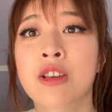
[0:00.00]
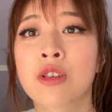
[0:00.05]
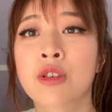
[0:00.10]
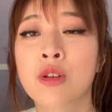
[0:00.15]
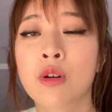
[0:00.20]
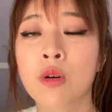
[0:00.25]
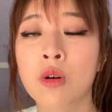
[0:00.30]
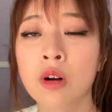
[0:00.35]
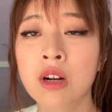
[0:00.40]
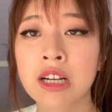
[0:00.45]

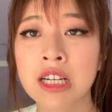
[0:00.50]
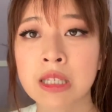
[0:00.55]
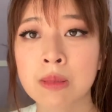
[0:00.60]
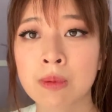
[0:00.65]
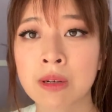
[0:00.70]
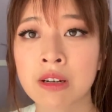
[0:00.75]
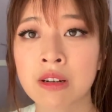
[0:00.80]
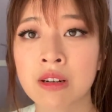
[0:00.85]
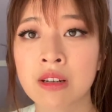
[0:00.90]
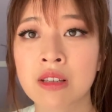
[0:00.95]
Your
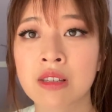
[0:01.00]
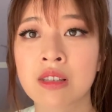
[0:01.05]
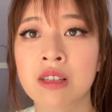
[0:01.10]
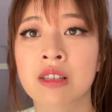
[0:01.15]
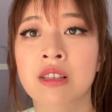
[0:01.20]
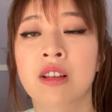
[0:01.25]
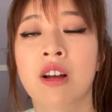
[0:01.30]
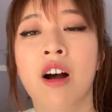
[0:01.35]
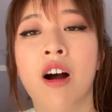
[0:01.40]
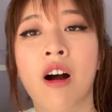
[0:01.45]

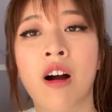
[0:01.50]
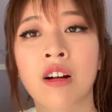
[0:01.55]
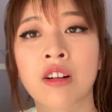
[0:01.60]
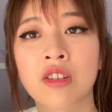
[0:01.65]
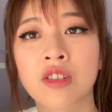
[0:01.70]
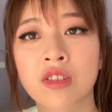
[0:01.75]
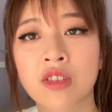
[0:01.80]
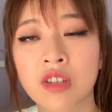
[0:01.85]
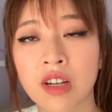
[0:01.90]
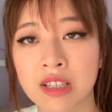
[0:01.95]
experiences are
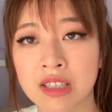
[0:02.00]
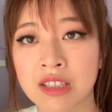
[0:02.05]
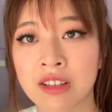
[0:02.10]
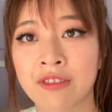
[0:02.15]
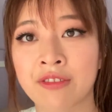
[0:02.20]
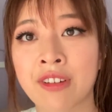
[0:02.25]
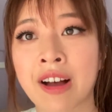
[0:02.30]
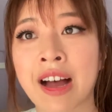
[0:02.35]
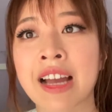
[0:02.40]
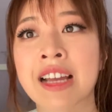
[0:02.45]

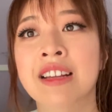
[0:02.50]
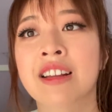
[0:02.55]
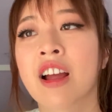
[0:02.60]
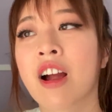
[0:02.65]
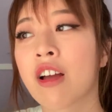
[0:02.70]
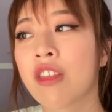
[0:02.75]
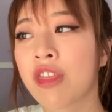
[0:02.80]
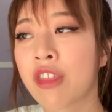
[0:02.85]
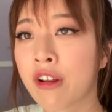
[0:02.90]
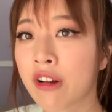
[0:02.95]
justified.
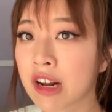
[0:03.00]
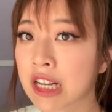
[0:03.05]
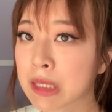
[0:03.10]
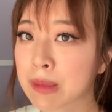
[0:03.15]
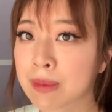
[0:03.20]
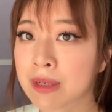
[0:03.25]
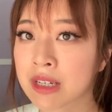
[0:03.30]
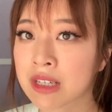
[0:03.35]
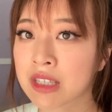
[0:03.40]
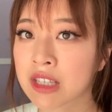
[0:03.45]
Their
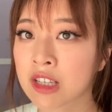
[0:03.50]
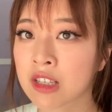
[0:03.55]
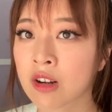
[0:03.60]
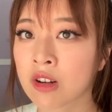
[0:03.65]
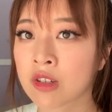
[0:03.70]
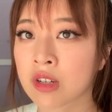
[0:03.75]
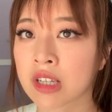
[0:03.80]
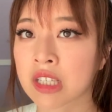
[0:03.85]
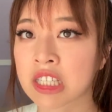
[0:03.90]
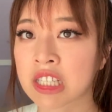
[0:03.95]
experiences are
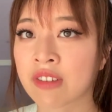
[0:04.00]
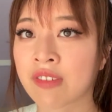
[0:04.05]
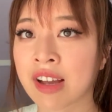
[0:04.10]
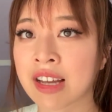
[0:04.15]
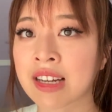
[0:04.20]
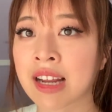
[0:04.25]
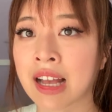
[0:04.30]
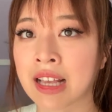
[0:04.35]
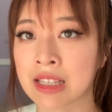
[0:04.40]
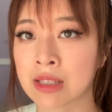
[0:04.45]

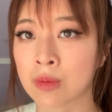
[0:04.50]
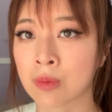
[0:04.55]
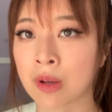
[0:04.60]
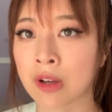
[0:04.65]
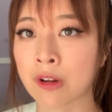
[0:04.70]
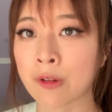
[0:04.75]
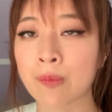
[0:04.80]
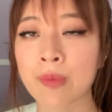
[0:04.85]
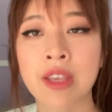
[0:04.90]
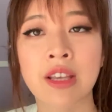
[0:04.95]
justified as
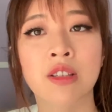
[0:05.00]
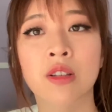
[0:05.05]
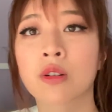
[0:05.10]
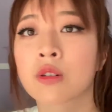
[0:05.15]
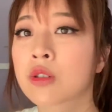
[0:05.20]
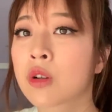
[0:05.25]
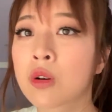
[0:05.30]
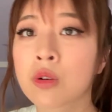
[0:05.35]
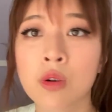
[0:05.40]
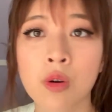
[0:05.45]
well. So
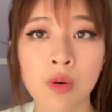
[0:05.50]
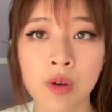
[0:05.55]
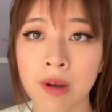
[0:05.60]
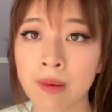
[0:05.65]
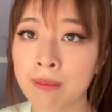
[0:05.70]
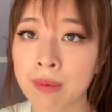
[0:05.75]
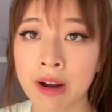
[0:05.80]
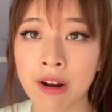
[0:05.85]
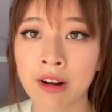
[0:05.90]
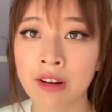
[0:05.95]
don't go
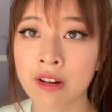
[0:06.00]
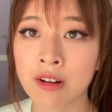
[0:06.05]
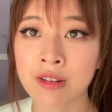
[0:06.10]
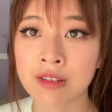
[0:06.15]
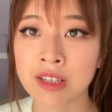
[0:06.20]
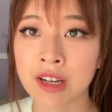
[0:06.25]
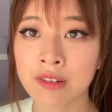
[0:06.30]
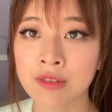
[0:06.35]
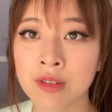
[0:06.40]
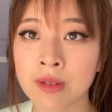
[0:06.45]
comparing
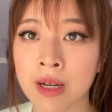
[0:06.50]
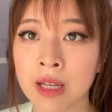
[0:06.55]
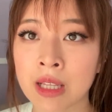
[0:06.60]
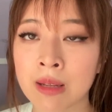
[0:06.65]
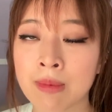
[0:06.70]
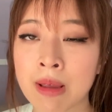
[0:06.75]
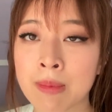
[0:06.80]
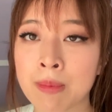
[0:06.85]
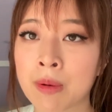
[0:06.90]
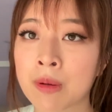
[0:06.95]
yourself to other
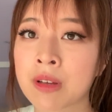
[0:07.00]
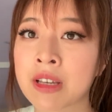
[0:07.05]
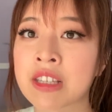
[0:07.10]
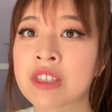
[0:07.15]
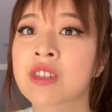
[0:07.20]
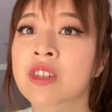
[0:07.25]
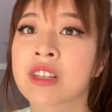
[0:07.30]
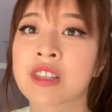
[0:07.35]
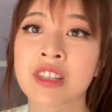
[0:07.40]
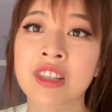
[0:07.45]
people. It's
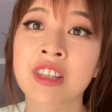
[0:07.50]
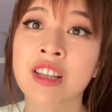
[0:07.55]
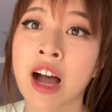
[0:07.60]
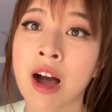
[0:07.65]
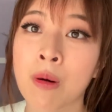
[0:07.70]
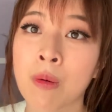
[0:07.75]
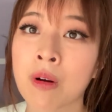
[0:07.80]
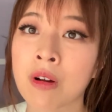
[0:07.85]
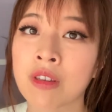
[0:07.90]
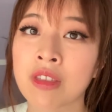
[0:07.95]
just
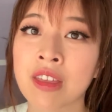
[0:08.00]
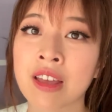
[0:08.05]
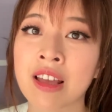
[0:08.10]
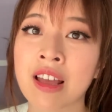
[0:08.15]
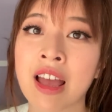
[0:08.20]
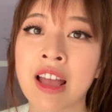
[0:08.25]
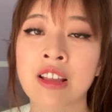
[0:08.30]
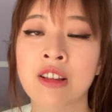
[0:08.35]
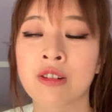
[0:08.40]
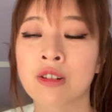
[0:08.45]
not worth it,
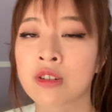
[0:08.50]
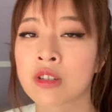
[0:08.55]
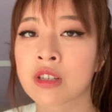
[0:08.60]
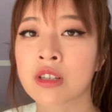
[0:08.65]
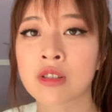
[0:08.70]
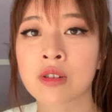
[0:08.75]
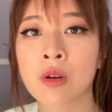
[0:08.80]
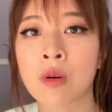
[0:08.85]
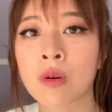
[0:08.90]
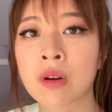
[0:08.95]
and you're
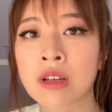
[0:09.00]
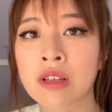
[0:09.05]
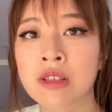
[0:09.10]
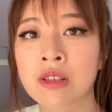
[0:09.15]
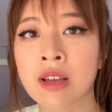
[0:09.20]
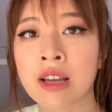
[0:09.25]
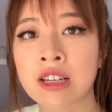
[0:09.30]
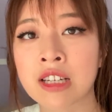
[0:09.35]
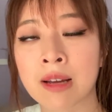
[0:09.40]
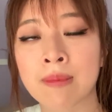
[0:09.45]
just going
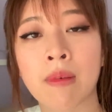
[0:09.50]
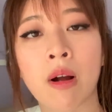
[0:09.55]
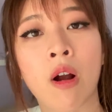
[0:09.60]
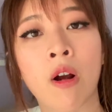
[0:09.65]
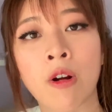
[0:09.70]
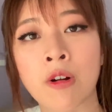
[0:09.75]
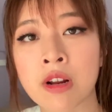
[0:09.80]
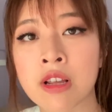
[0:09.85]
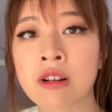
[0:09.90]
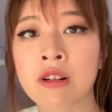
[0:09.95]
to end up
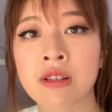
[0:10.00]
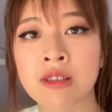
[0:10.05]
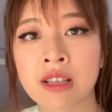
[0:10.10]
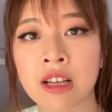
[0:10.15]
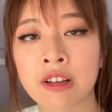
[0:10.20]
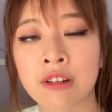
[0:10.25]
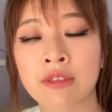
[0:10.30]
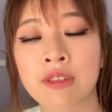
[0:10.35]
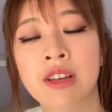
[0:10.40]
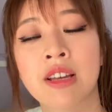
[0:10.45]
hurting
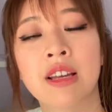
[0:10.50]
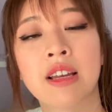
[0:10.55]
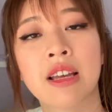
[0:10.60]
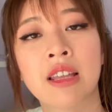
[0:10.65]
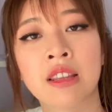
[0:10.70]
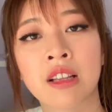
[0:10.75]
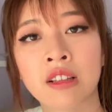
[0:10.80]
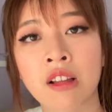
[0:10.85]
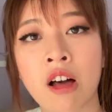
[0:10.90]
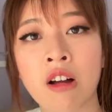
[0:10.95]
yourself
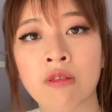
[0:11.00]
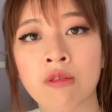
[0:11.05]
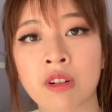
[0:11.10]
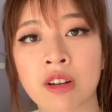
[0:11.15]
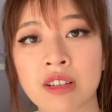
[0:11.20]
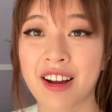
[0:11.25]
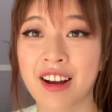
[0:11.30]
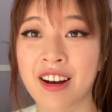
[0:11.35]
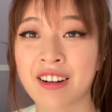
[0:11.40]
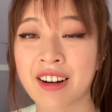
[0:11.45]
in the long
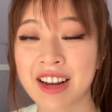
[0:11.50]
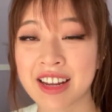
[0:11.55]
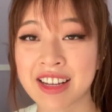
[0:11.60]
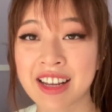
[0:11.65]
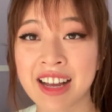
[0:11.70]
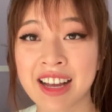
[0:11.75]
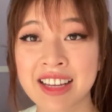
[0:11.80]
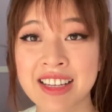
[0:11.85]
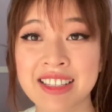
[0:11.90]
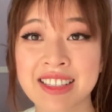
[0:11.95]
run. Alright
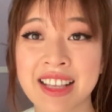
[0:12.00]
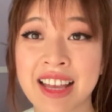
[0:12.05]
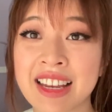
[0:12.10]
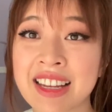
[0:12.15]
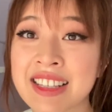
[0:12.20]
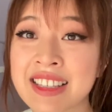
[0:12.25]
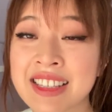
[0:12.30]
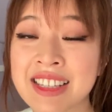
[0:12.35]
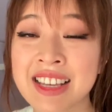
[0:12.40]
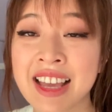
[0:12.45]
guys, that
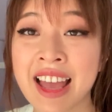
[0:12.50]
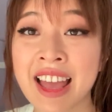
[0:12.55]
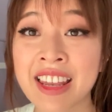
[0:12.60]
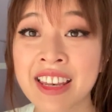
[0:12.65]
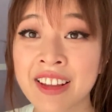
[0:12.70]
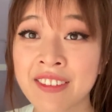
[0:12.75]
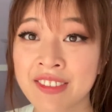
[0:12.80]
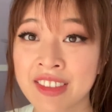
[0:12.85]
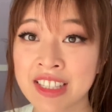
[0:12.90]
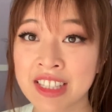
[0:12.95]
is the
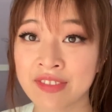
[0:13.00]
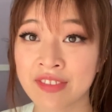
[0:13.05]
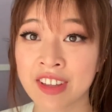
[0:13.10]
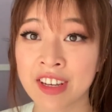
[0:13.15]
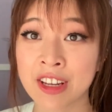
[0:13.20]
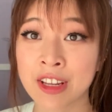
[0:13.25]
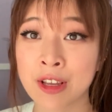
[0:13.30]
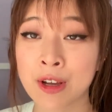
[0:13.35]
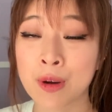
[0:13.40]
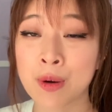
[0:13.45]
end of this this
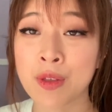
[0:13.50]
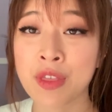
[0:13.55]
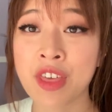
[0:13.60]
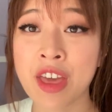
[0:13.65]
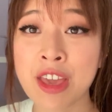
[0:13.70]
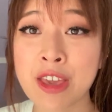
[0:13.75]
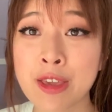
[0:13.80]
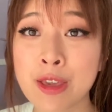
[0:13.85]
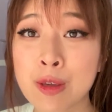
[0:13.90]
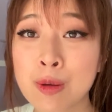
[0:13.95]
video.
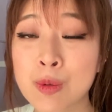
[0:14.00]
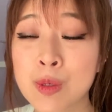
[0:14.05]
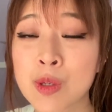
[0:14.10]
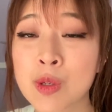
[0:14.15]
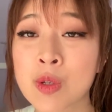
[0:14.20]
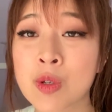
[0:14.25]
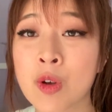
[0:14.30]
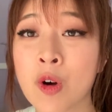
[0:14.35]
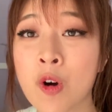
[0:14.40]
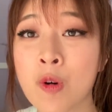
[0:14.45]
Thank you
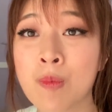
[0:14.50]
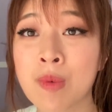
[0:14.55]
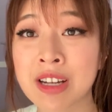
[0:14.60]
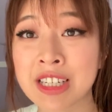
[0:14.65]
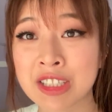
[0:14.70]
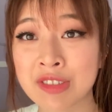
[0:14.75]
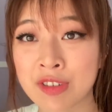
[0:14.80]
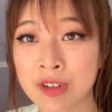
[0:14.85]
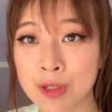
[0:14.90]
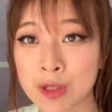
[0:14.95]
so
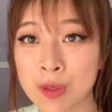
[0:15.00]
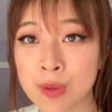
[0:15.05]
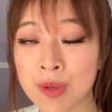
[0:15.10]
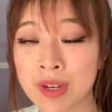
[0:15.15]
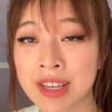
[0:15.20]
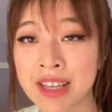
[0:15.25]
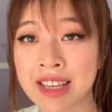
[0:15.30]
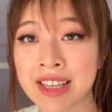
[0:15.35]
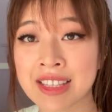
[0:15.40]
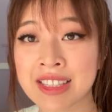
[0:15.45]
much for
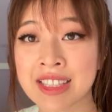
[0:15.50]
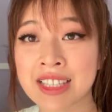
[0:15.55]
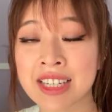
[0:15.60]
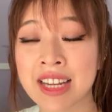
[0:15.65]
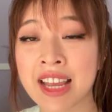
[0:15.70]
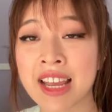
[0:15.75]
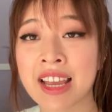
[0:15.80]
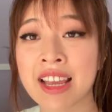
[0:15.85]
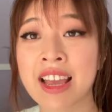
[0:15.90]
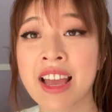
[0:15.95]
tuning in
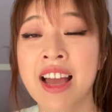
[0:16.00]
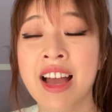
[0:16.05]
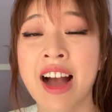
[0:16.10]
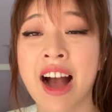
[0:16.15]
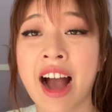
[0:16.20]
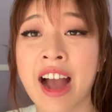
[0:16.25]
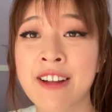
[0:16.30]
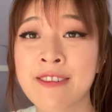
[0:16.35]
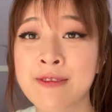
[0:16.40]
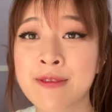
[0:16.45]
today.
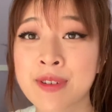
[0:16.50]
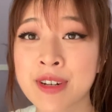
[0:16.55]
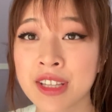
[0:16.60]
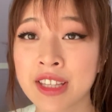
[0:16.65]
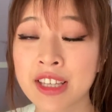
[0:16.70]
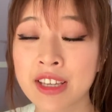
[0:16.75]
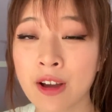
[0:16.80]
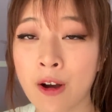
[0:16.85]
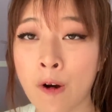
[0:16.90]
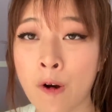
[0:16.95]
I
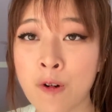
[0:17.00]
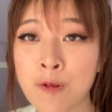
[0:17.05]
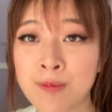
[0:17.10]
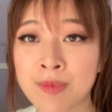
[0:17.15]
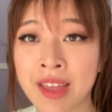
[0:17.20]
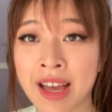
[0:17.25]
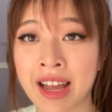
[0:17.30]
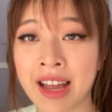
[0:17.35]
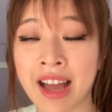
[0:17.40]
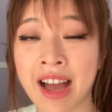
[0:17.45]
really hope
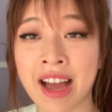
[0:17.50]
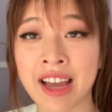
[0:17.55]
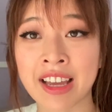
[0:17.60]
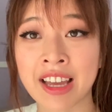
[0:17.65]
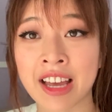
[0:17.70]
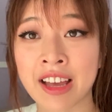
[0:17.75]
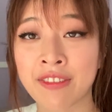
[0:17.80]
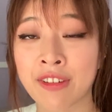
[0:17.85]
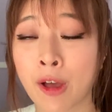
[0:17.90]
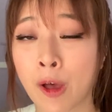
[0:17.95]
that I
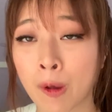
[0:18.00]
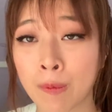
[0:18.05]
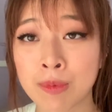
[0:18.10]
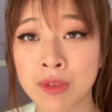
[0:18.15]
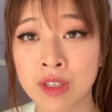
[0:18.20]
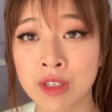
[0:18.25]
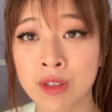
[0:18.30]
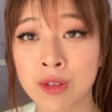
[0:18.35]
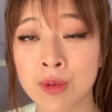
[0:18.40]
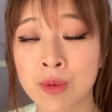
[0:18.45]
have
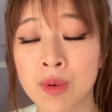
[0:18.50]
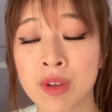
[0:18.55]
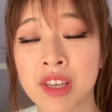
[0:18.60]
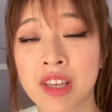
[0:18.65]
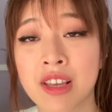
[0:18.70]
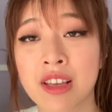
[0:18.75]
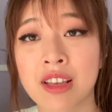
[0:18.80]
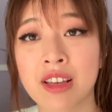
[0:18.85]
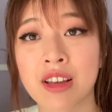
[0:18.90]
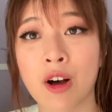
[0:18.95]
helped you
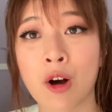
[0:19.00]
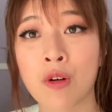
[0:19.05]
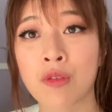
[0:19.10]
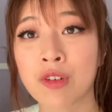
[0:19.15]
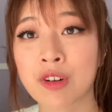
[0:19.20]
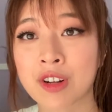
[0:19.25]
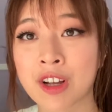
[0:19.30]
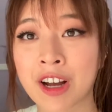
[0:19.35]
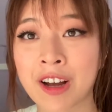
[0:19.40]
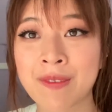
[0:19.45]

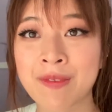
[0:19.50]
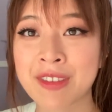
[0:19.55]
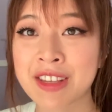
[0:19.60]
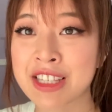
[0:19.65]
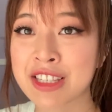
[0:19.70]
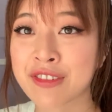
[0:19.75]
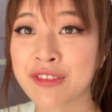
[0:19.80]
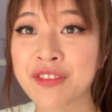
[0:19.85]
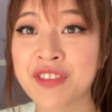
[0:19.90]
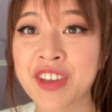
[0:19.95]
overcome
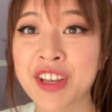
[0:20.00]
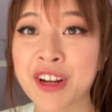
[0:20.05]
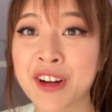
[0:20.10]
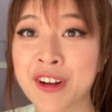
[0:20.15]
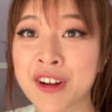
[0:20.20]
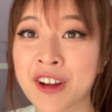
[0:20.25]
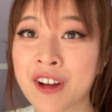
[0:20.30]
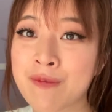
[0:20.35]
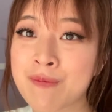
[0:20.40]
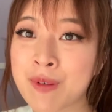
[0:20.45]
this
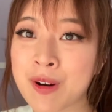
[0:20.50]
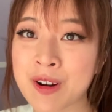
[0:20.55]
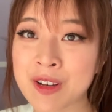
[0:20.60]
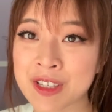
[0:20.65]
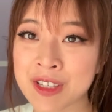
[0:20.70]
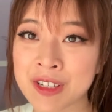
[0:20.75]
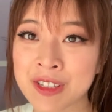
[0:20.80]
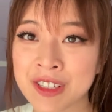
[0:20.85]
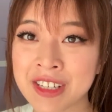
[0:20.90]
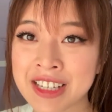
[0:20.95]
fear of
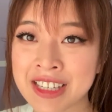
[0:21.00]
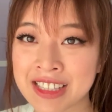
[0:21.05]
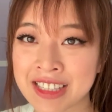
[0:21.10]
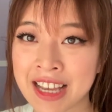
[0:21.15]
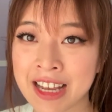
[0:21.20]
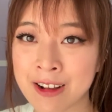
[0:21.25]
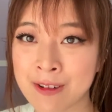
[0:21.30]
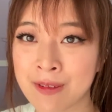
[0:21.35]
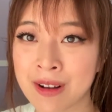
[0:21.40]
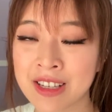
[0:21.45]
personal
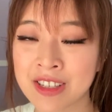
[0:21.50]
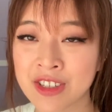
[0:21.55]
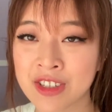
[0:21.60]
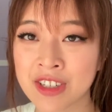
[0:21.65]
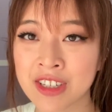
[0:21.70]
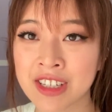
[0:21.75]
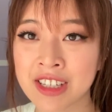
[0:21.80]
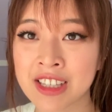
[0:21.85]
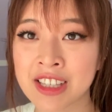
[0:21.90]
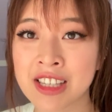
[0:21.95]
insight
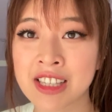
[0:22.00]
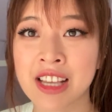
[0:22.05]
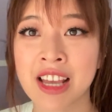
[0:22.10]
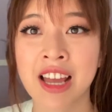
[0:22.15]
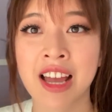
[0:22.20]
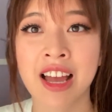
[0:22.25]
questions.